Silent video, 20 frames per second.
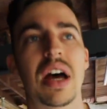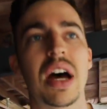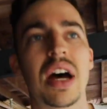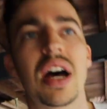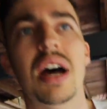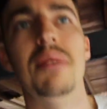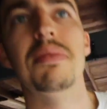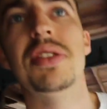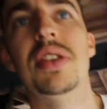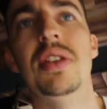
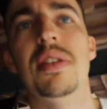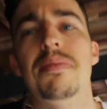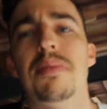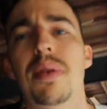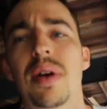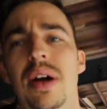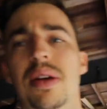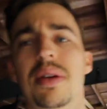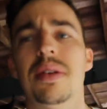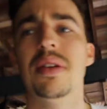instead of
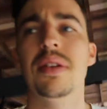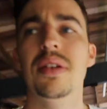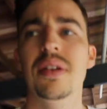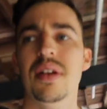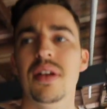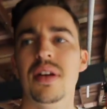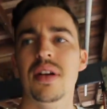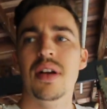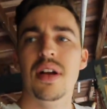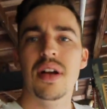buying
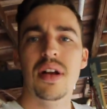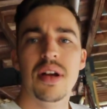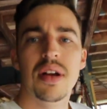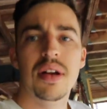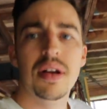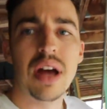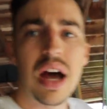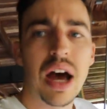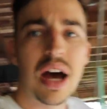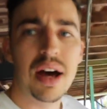
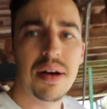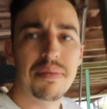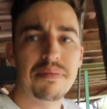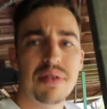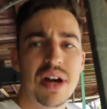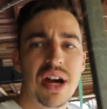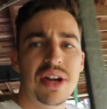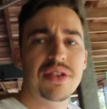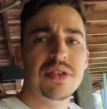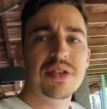
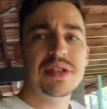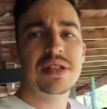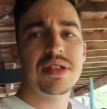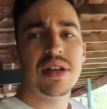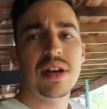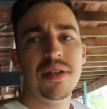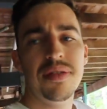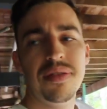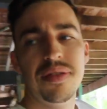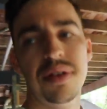brand new
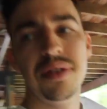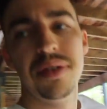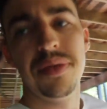stuff.